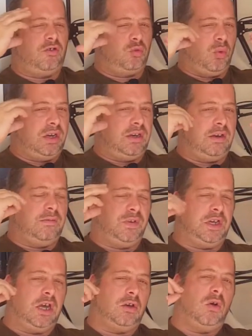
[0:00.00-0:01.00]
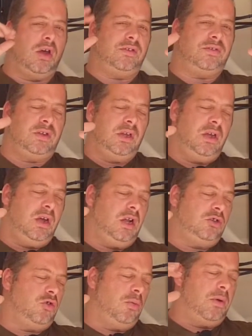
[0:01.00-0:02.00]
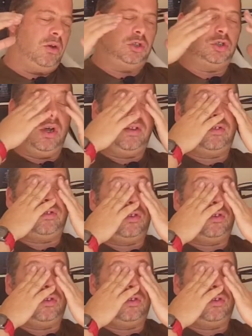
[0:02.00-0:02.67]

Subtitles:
are squinting in the video, guys, I do apologise. It's